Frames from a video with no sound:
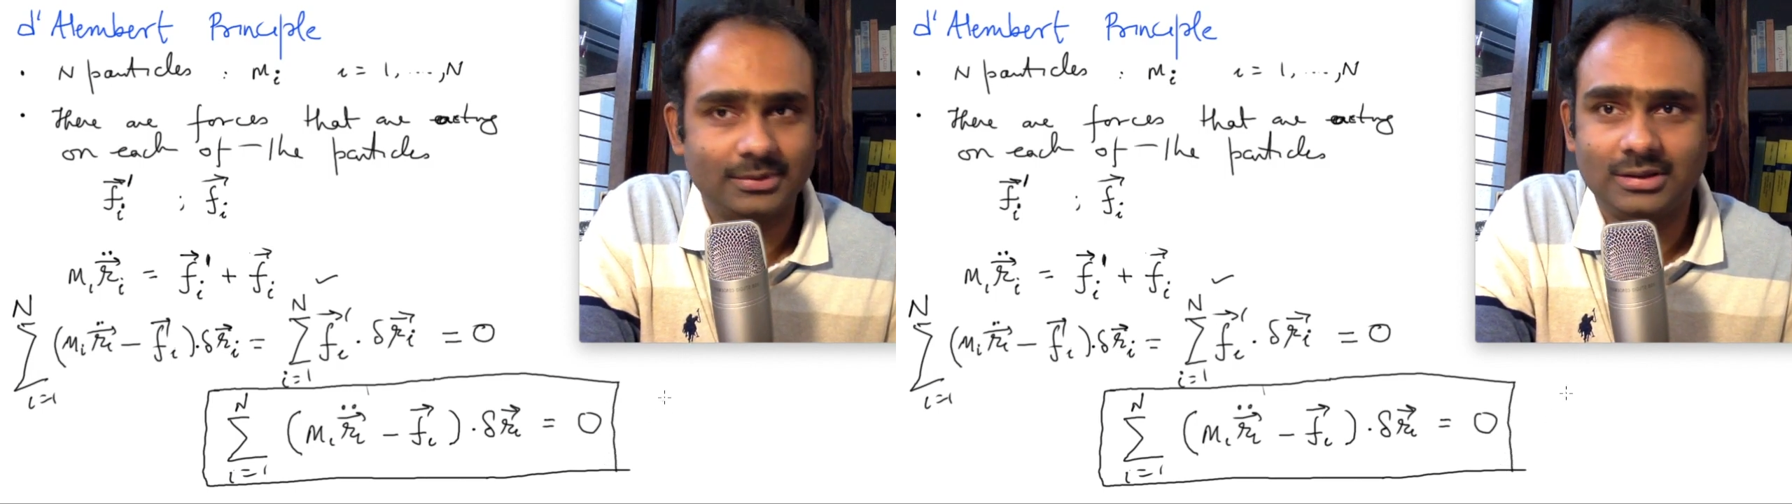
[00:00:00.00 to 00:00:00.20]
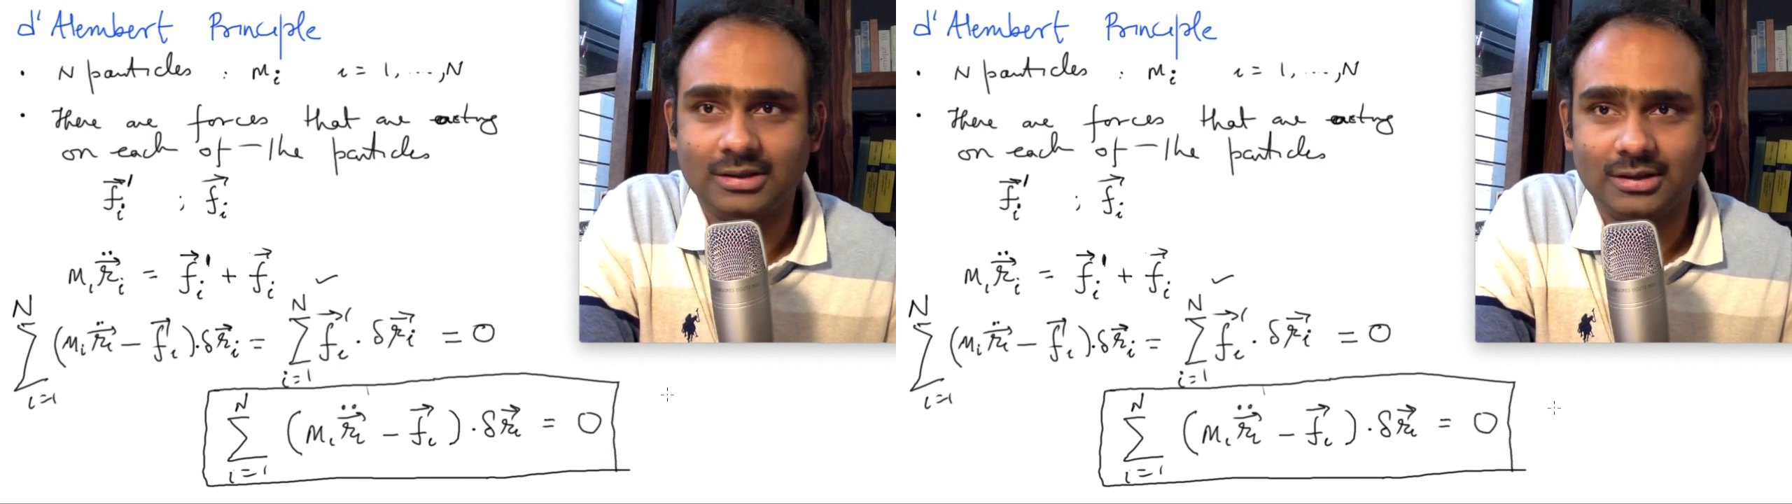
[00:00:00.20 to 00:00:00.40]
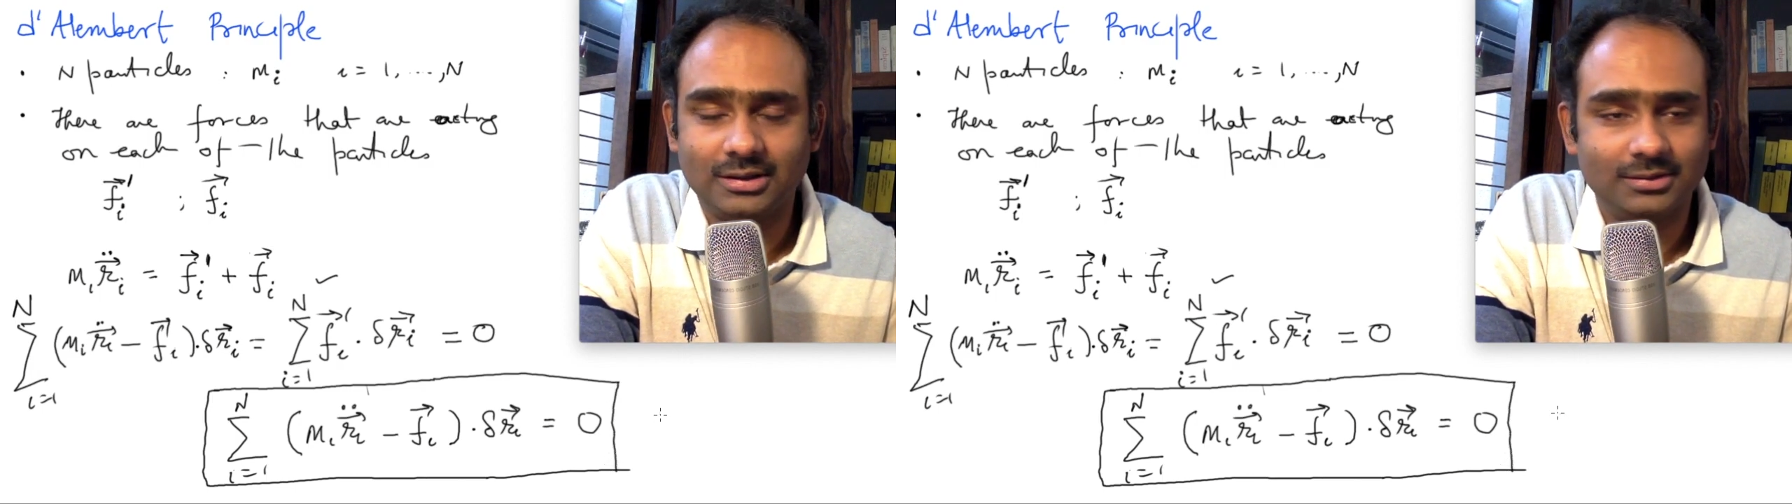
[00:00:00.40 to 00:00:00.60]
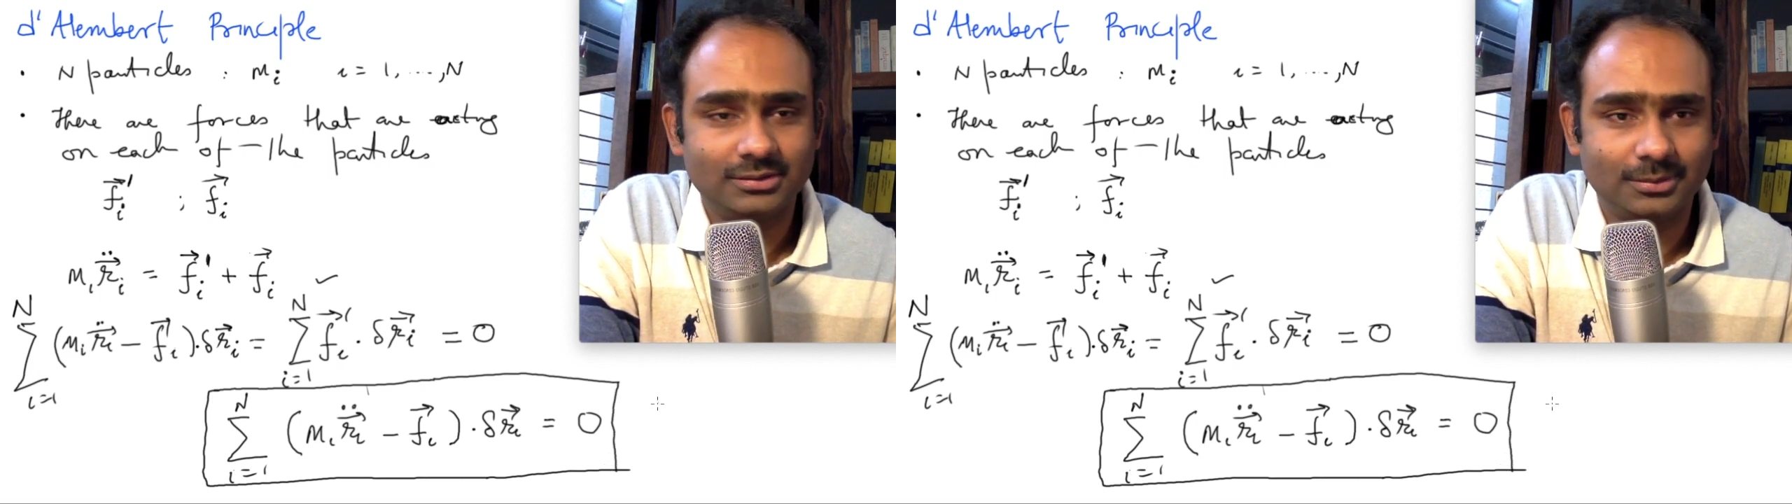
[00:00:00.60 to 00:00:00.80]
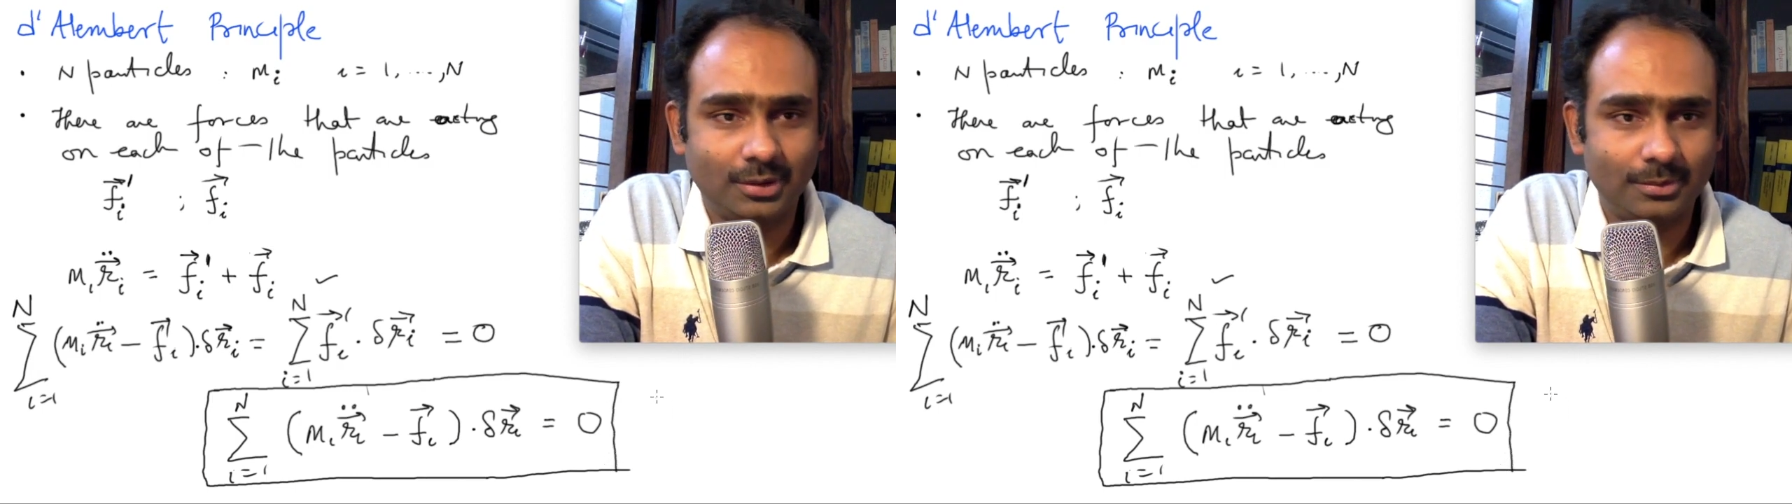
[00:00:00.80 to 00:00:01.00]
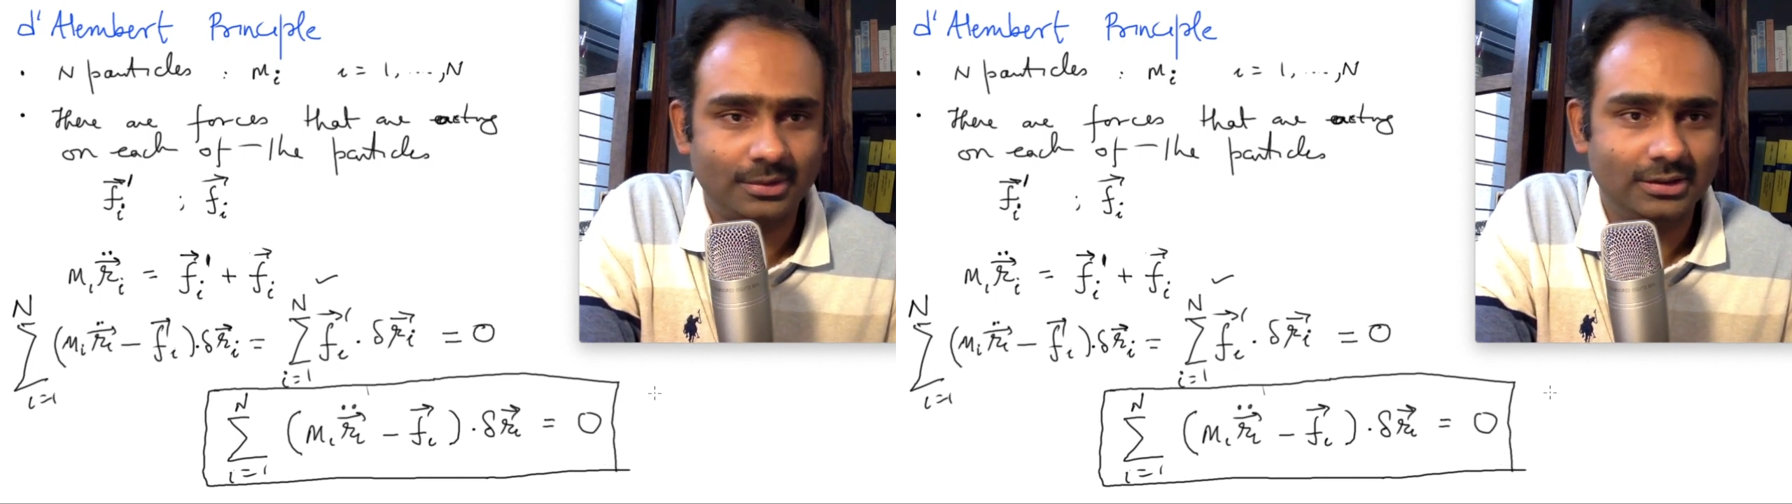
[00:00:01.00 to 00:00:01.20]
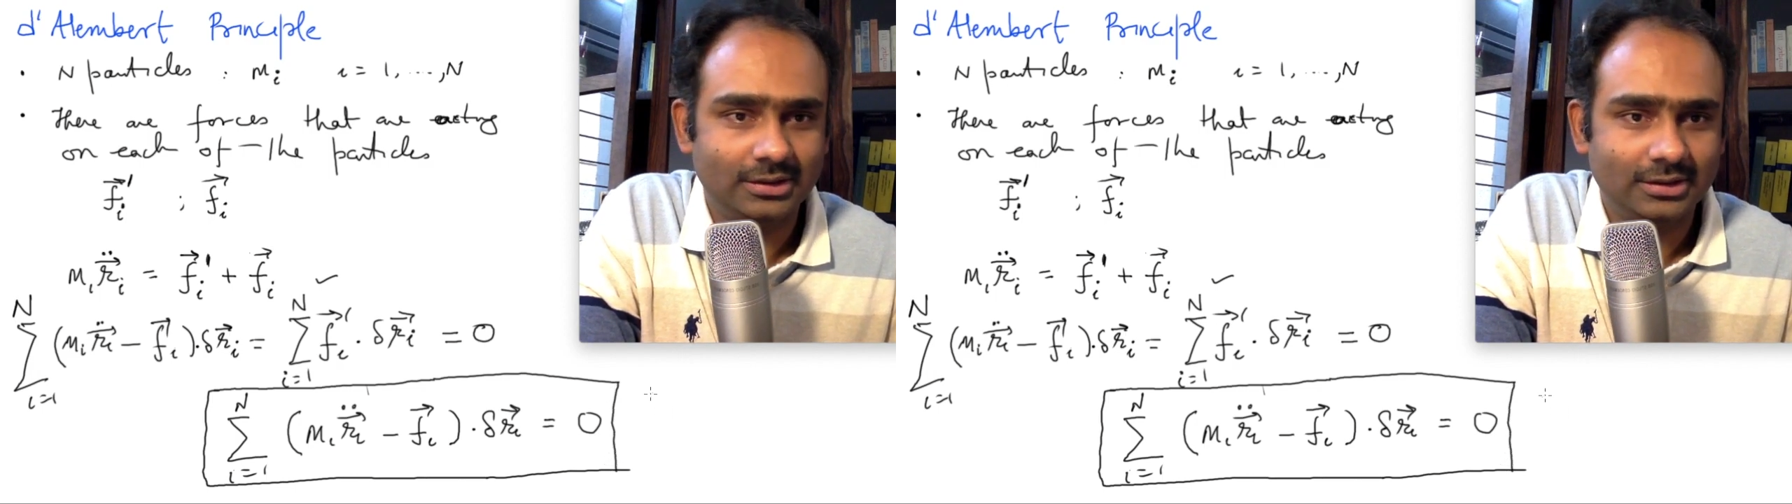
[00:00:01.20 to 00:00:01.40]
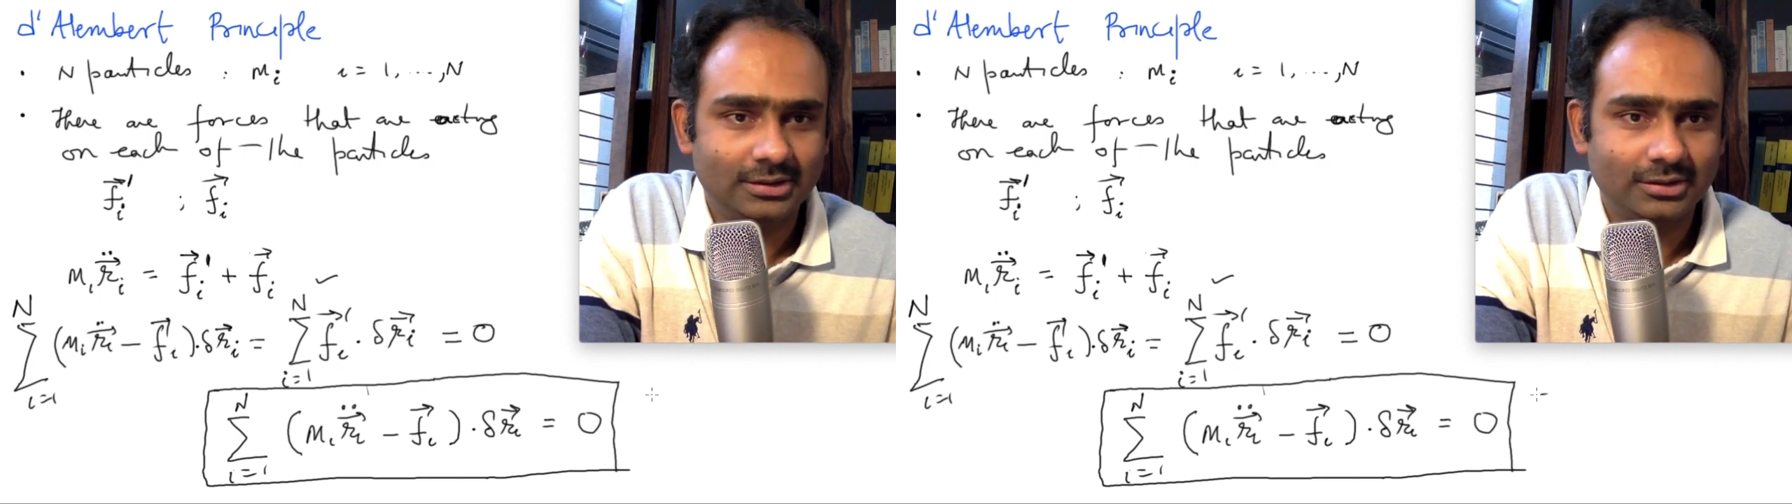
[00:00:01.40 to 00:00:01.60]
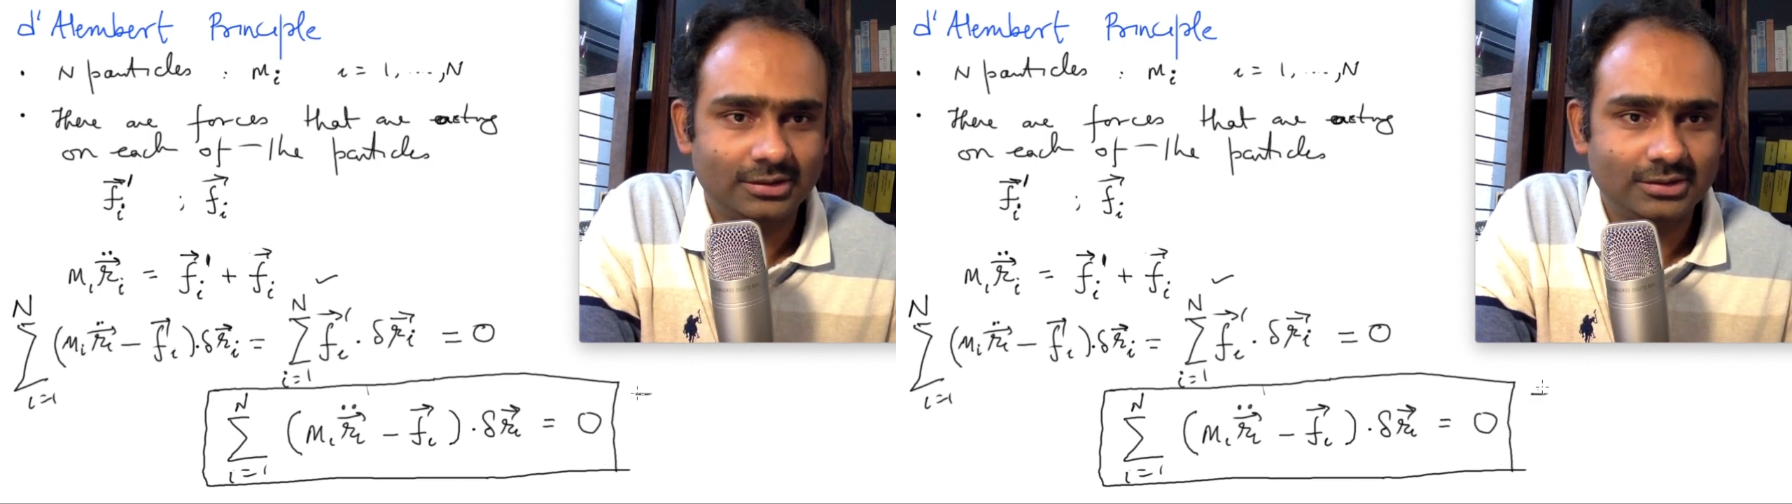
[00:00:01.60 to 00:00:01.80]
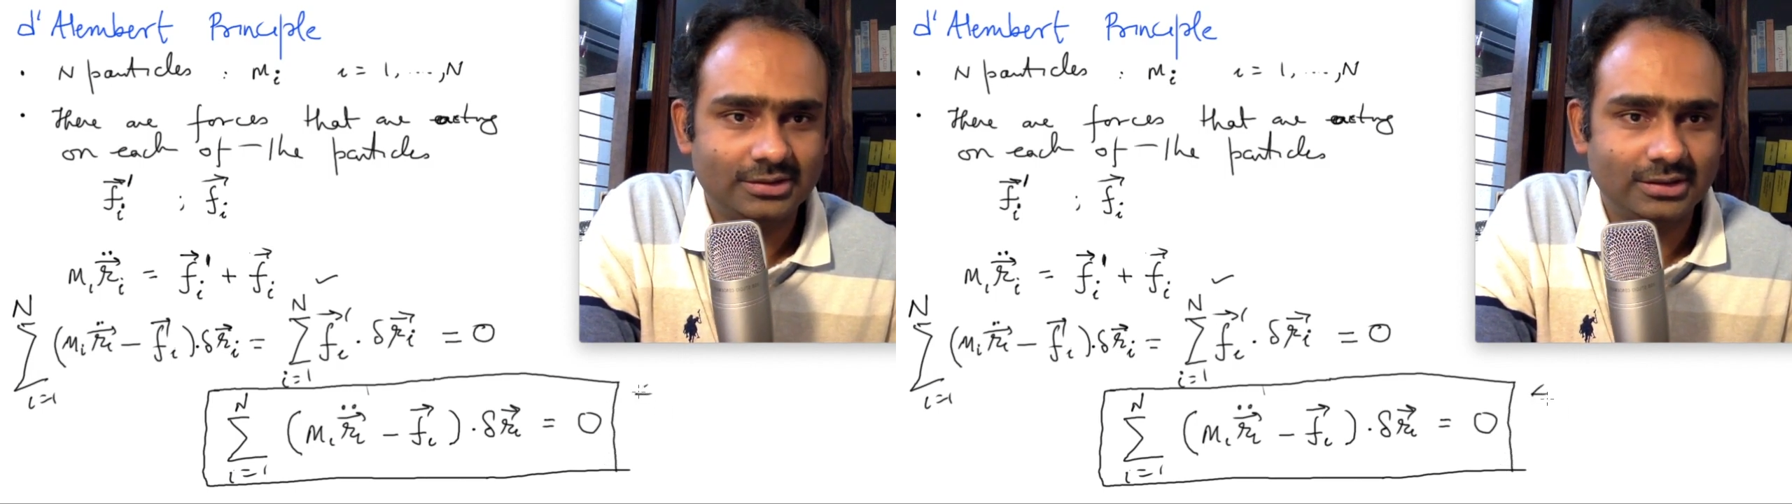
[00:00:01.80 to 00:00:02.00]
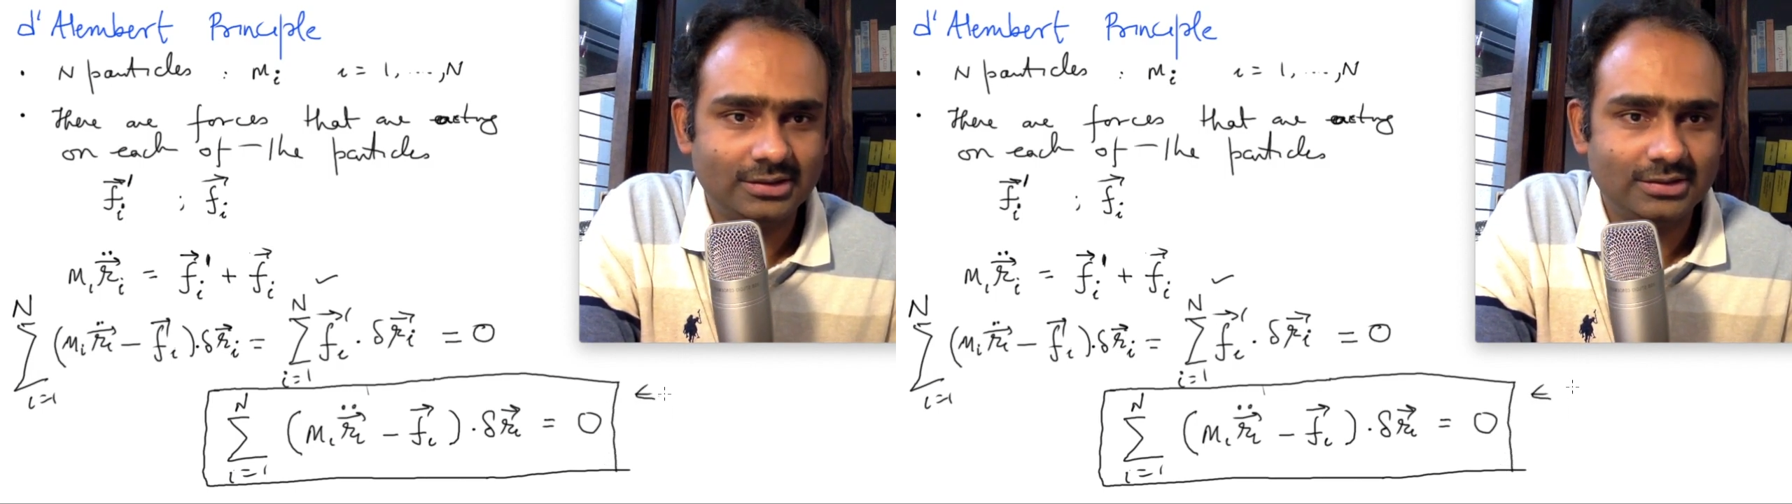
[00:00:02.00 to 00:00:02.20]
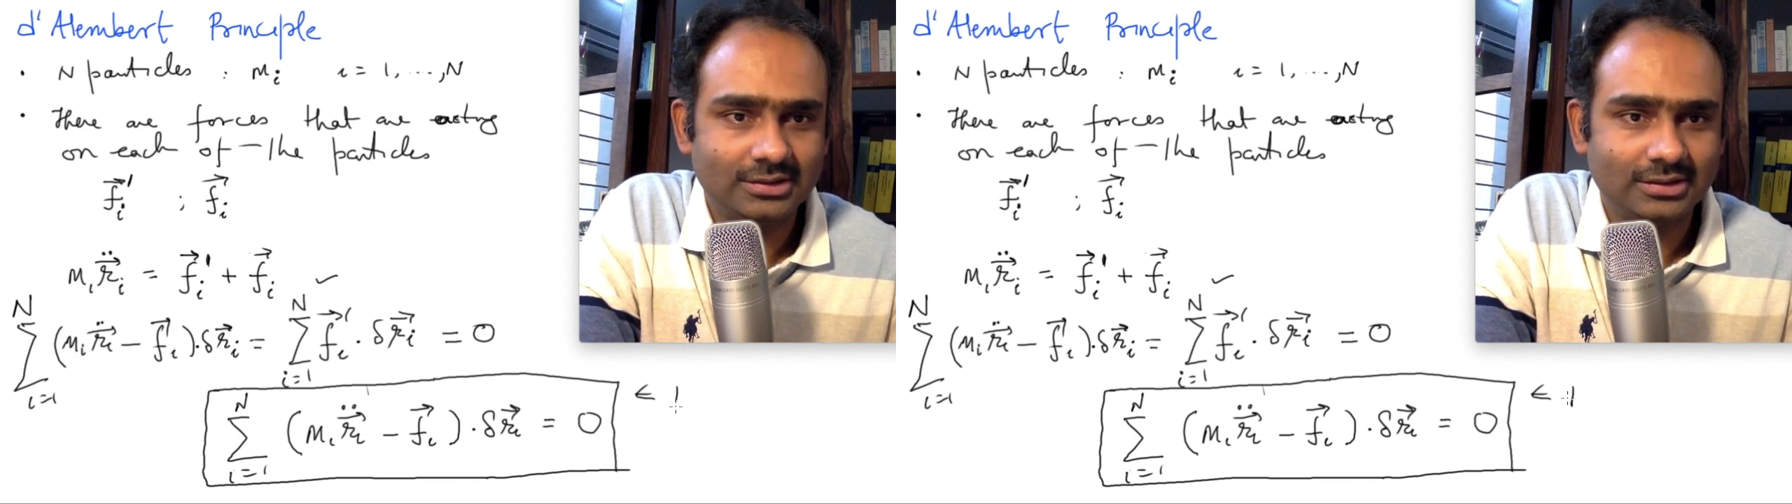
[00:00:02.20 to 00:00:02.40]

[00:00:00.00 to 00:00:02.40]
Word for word: uh, the problem. Now this is